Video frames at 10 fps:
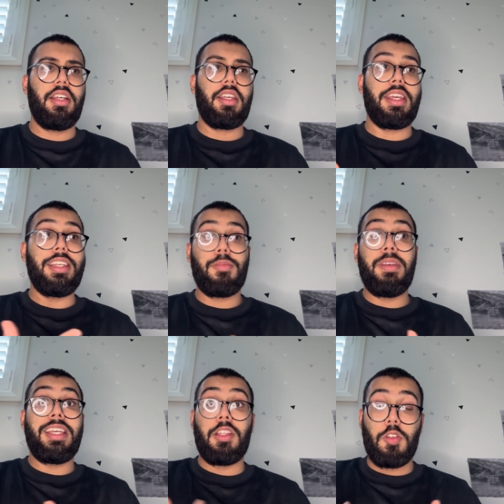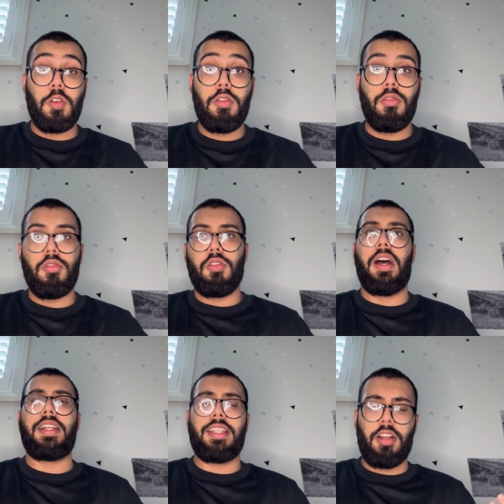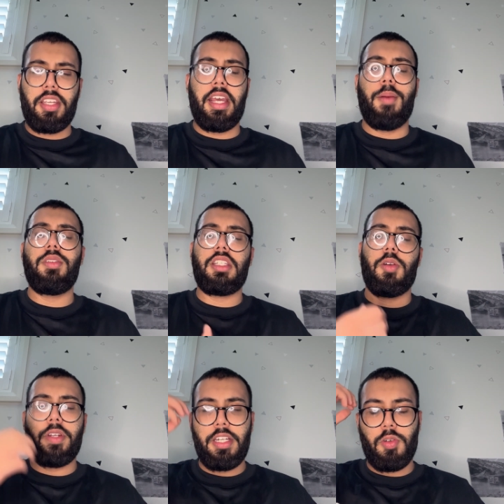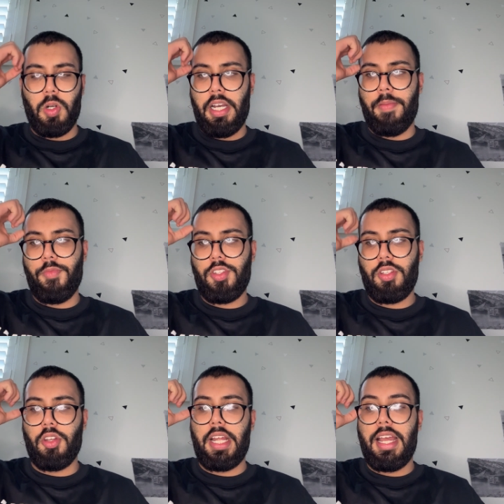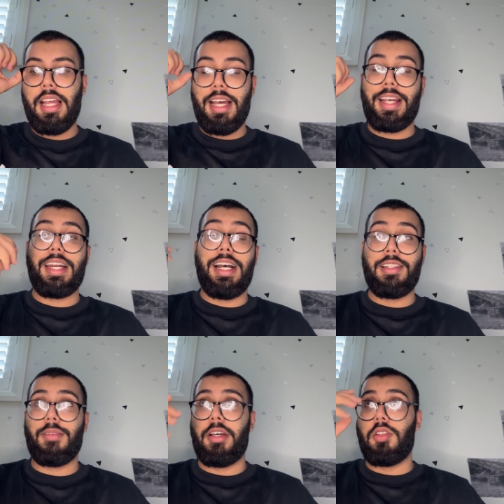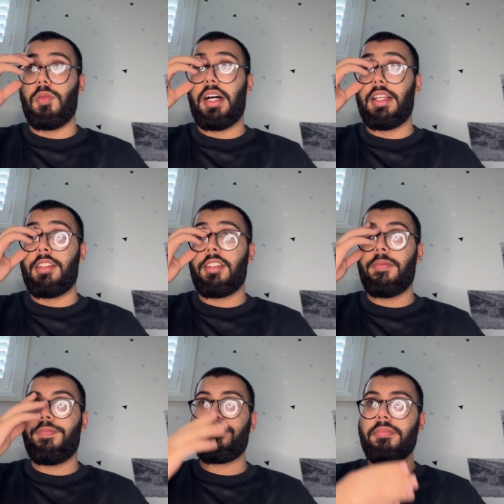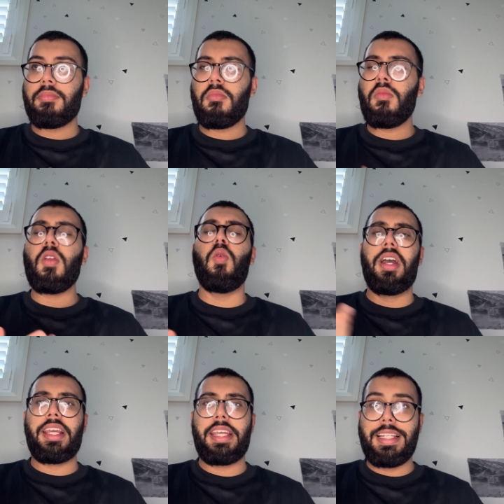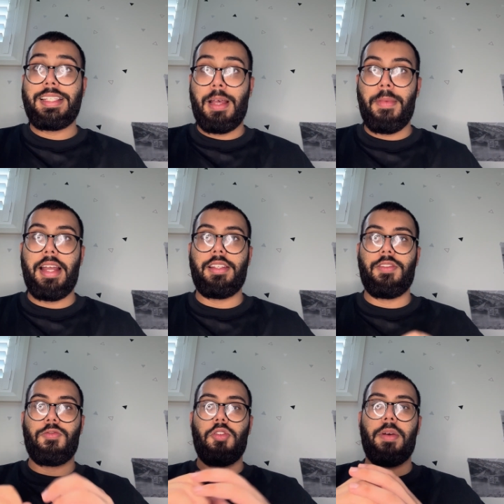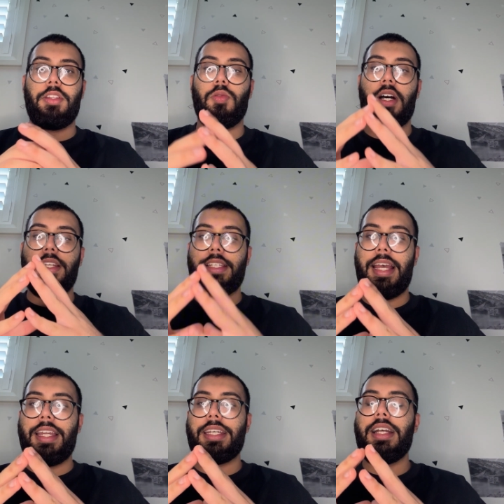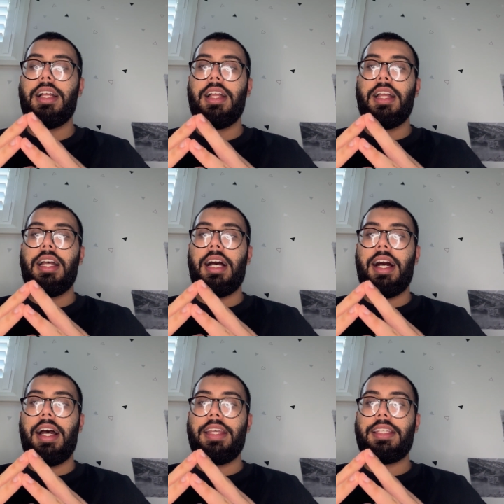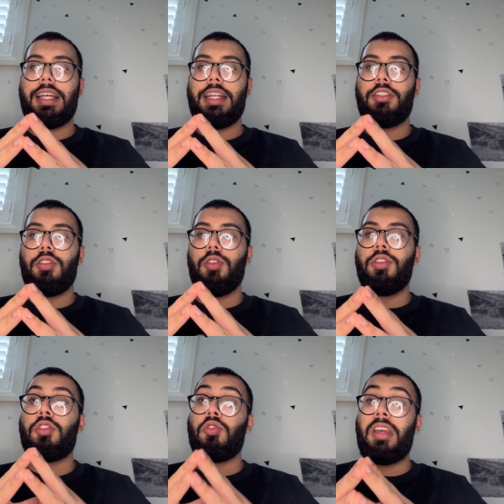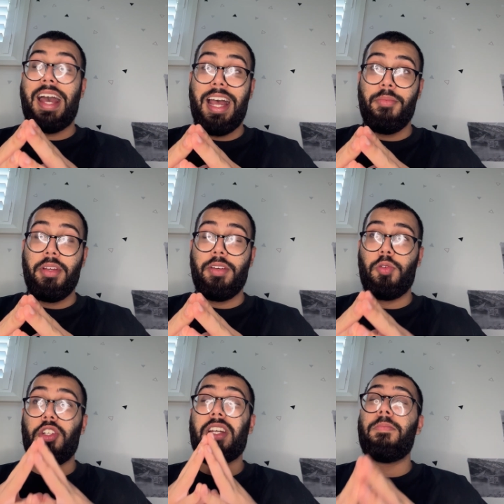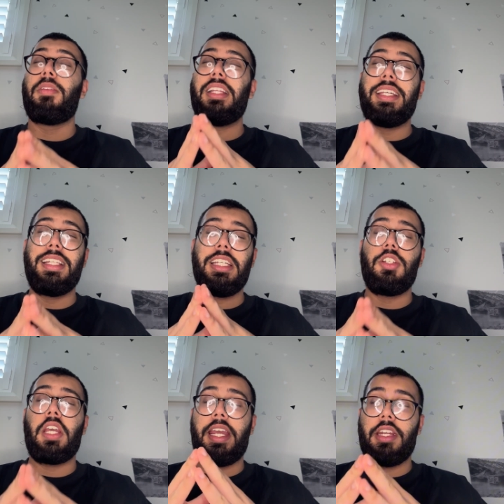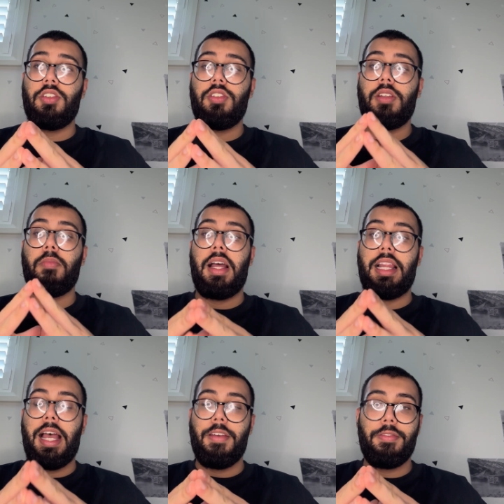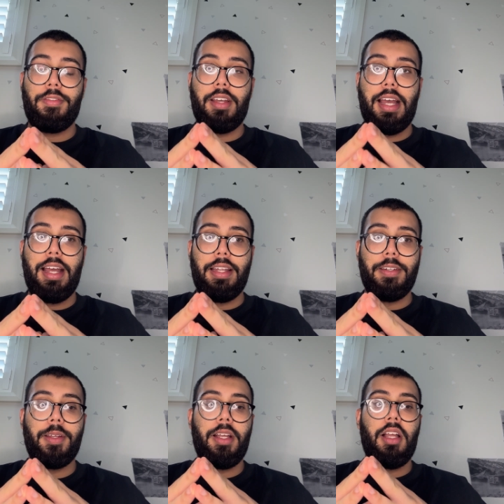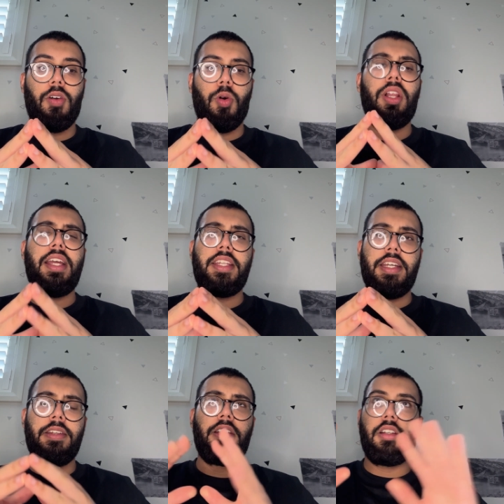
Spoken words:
He's speaking to you. So I said, okay, I'm gonna start reading Quran so that I can answer my duas, or I can get some answers to my duas. And I started to do this new habit which completely changed my life. And all I did,